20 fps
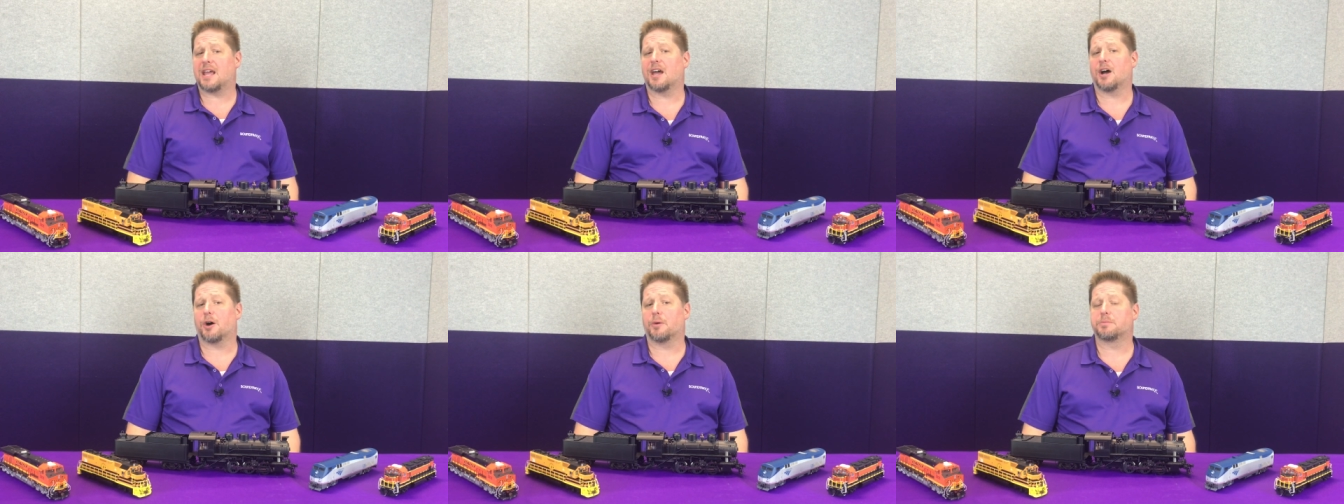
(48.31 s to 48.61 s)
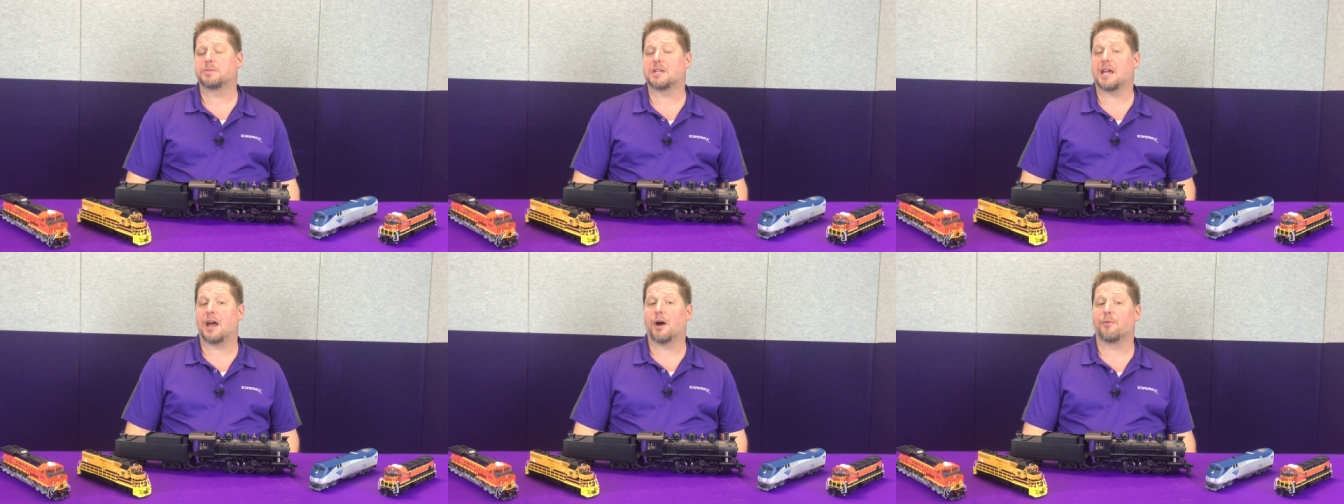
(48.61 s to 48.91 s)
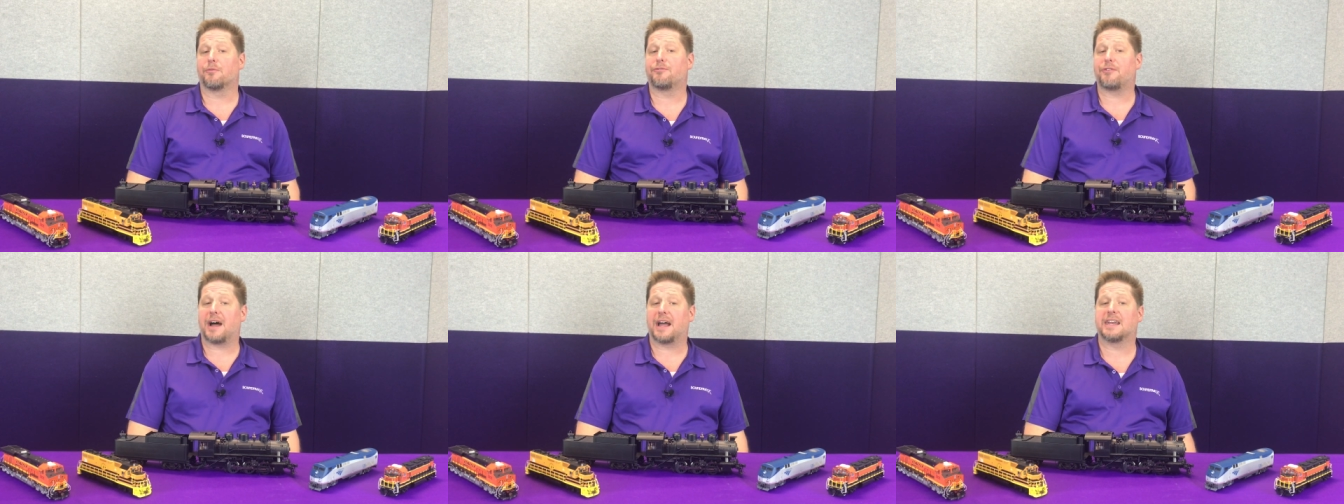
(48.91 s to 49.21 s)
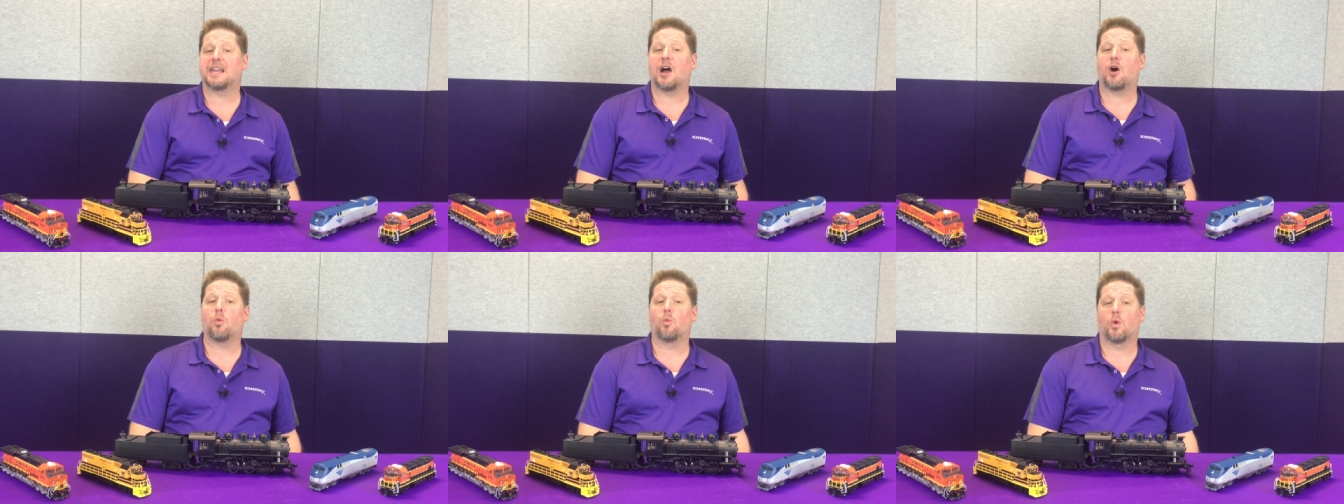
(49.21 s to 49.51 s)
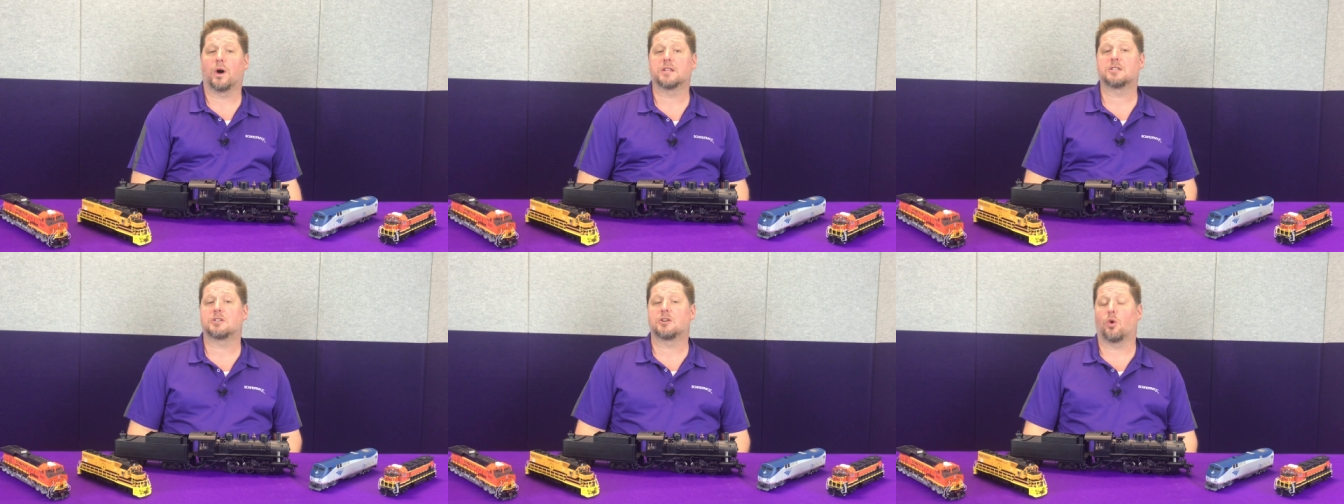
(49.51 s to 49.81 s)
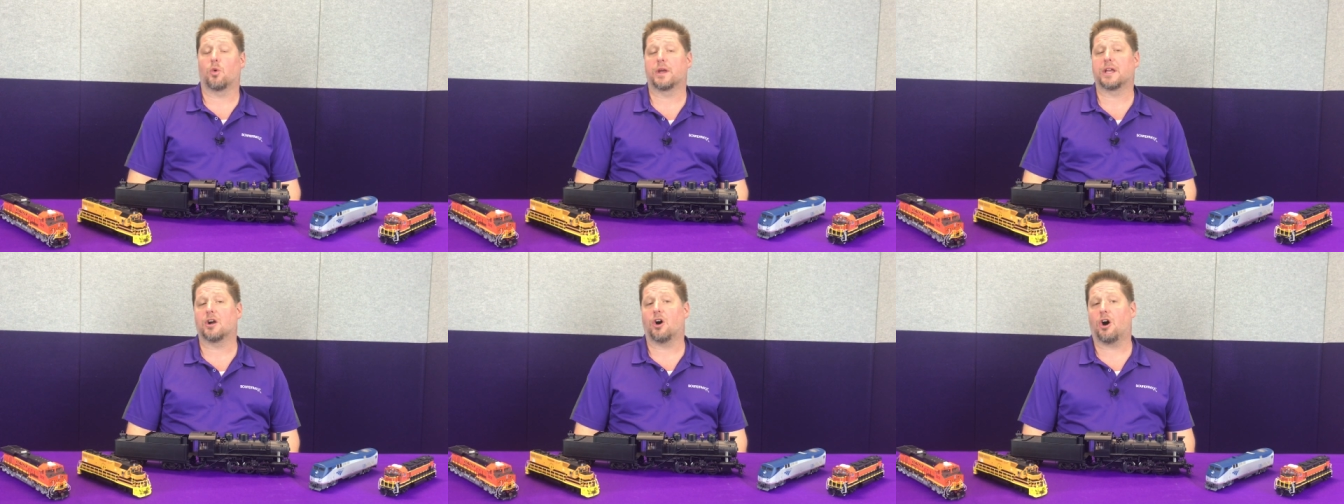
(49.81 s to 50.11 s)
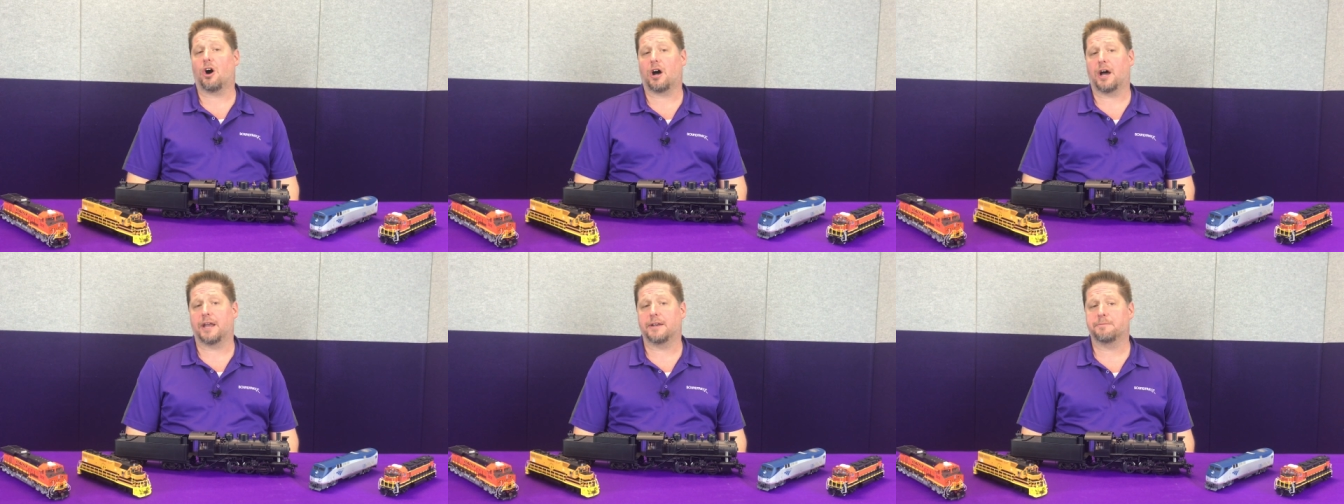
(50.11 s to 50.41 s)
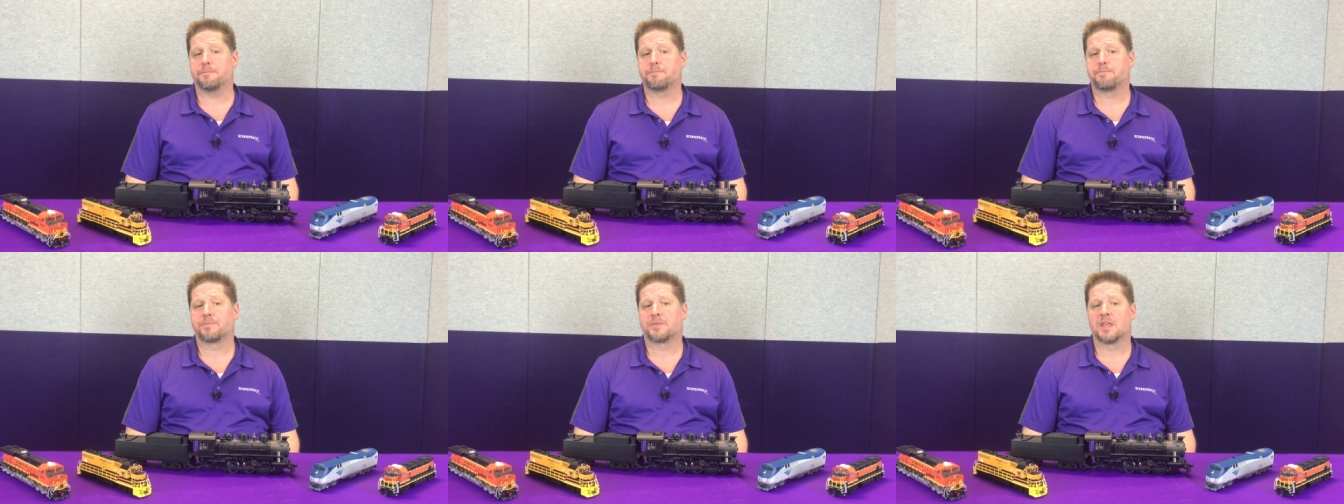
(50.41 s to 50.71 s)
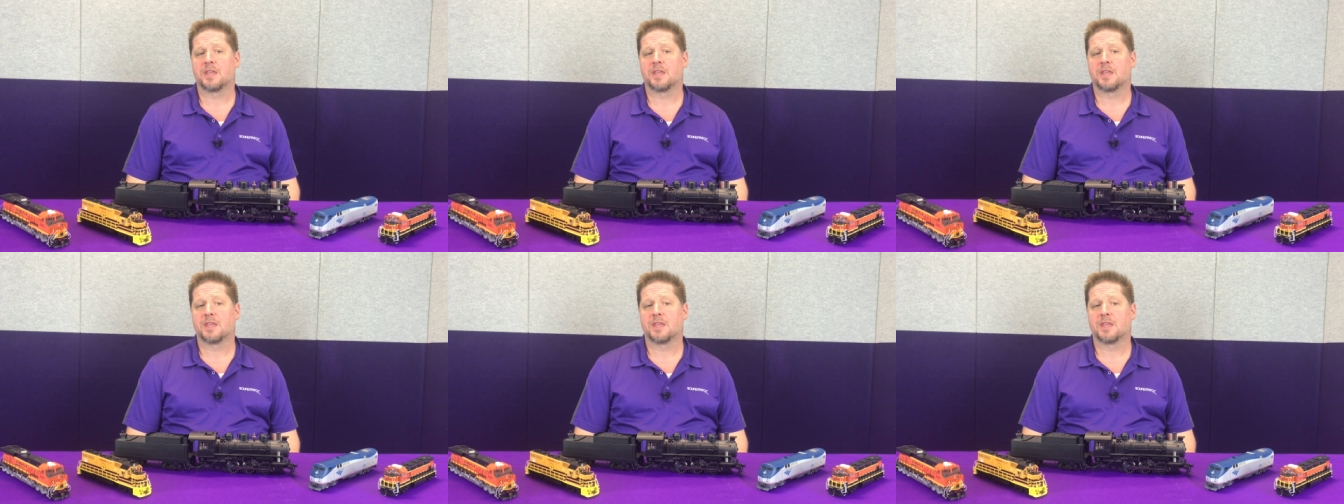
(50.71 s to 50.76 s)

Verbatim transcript: help to help find out what's going on.